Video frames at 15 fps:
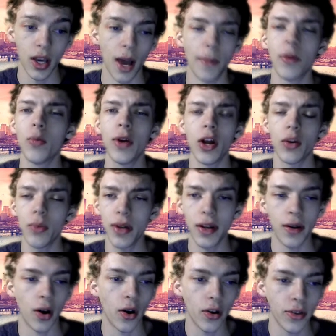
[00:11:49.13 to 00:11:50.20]
I mean, we
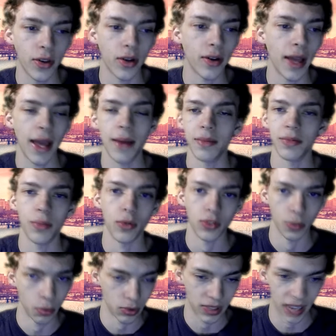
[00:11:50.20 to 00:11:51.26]
heard their names
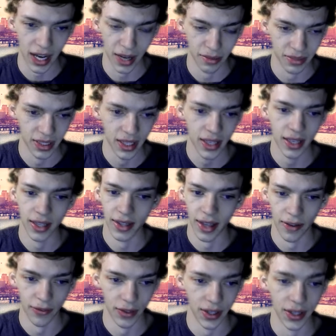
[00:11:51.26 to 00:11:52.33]
multiple times in that
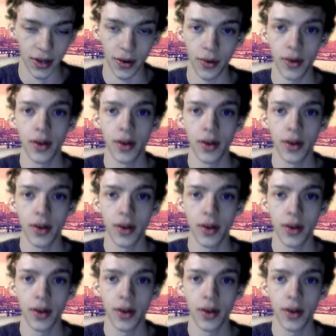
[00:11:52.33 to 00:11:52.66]
video.